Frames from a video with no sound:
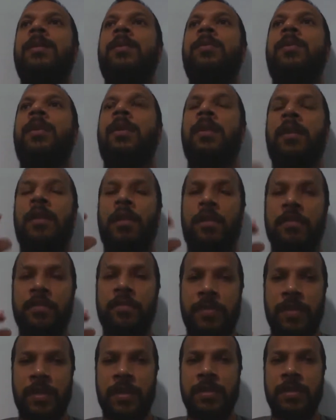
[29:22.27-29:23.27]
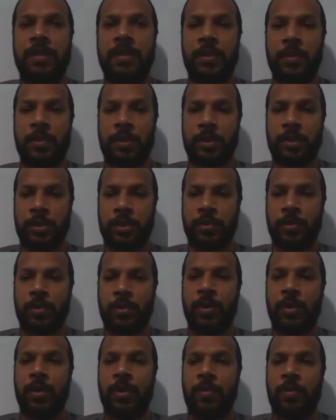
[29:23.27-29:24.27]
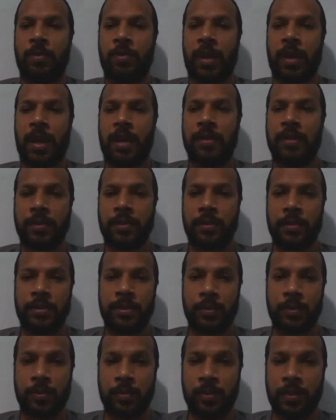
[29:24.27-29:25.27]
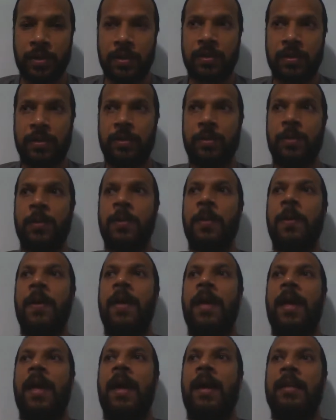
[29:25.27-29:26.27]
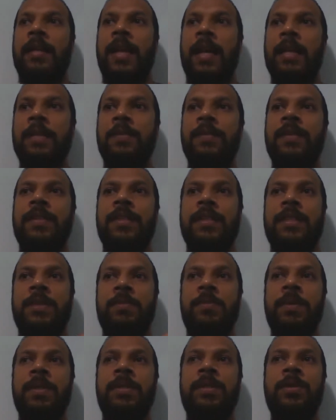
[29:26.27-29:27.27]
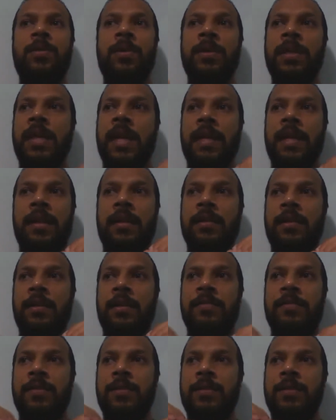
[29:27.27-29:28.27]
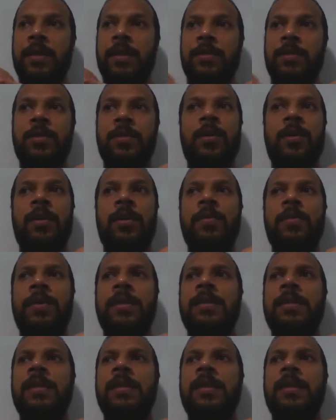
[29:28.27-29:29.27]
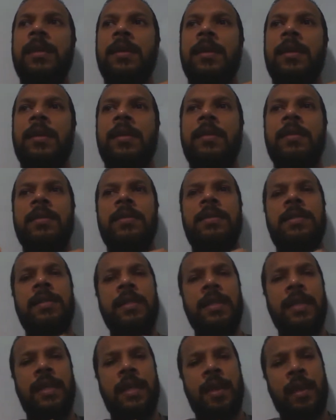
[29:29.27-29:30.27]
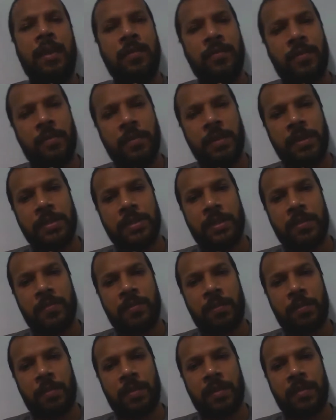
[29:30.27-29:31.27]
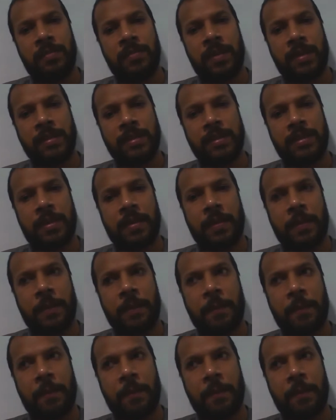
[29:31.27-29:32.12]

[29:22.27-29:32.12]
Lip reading: You are confident and you are sure your plan is going to work. So, an elevator speech, don't get that confused at all with seeking information from an investor.